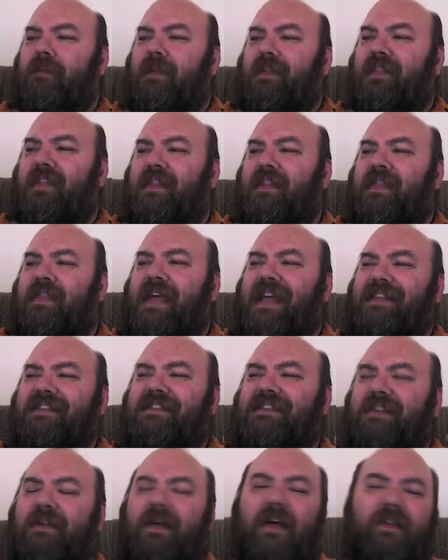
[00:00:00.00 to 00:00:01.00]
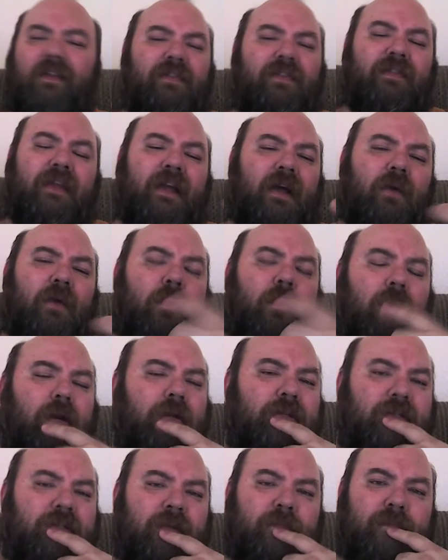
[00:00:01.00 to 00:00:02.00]
that's the other thing I
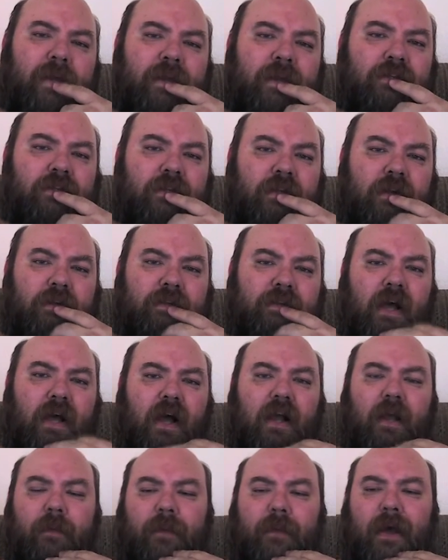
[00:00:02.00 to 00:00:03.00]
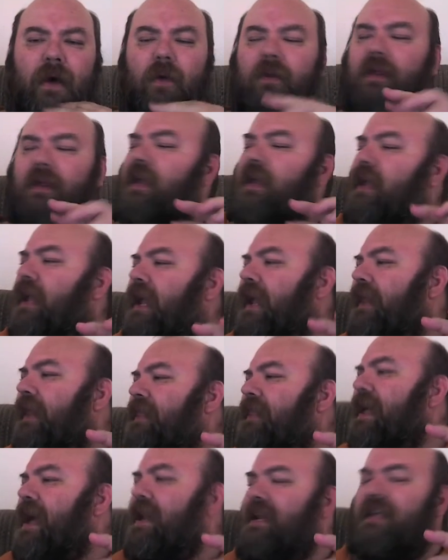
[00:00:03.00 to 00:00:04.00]
wanted to mention or talk about, and
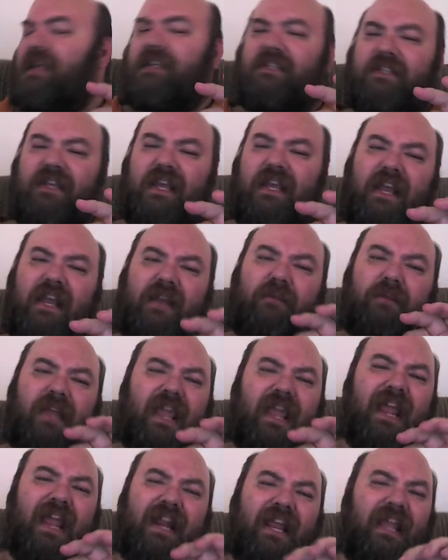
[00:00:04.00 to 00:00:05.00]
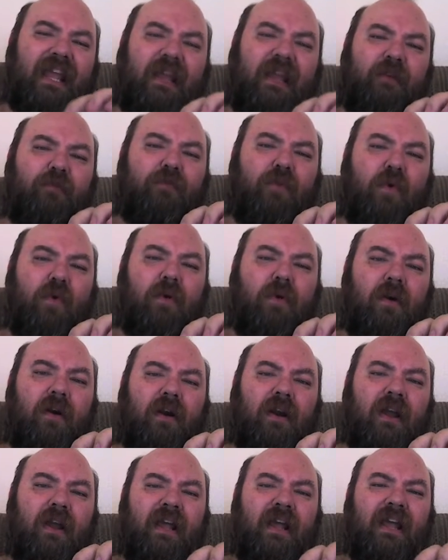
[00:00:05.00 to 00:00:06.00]
that is in KDE4,
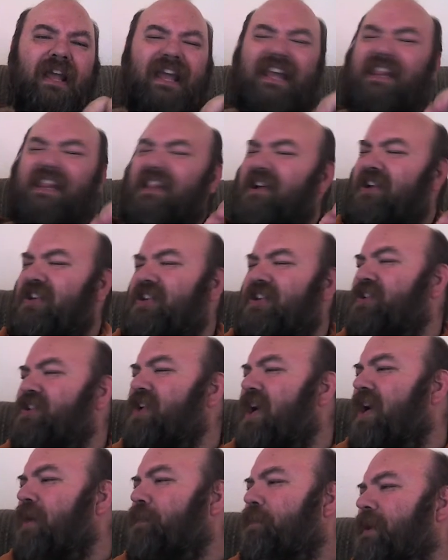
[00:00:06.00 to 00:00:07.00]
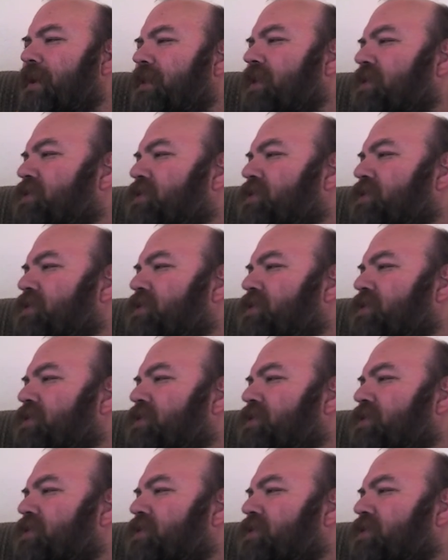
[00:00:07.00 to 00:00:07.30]
it looks sharp. It looks